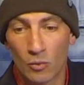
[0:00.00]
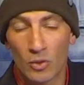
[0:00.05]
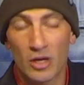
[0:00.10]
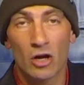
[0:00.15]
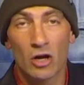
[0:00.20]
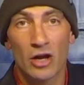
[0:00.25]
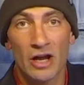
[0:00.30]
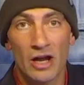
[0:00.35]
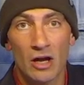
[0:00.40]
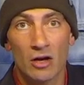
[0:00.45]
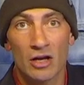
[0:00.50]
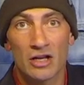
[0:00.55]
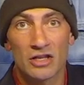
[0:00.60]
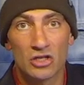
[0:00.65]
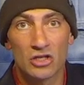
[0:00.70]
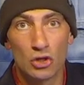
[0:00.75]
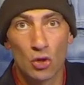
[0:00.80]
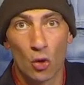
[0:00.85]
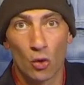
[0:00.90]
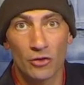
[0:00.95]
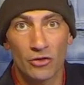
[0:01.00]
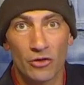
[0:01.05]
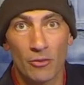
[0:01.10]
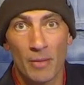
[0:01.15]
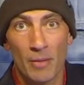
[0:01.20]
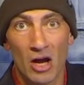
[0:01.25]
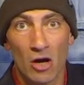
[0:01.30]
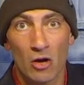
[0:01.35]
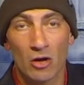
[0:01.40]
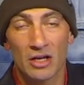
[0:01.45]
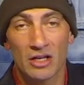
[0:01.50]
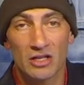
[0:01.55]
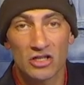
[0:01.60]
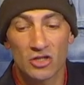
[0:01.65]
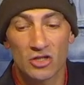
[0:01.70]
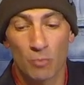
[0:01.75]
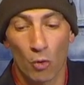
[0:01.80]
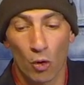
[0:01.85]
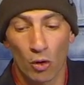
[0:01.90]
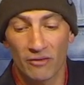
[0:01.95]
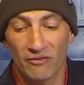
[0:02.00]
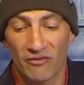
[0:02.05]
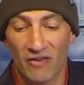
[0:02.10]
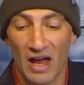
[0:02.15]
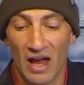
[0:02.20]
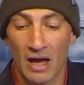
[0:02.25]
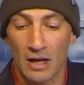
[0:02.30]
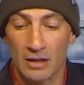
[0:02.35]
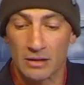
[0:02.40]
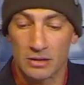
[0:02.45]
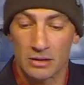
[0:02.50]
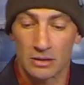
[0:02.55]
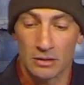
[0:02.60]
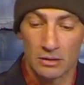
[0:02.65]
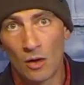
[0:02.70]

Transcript: We are here as North American sport fans.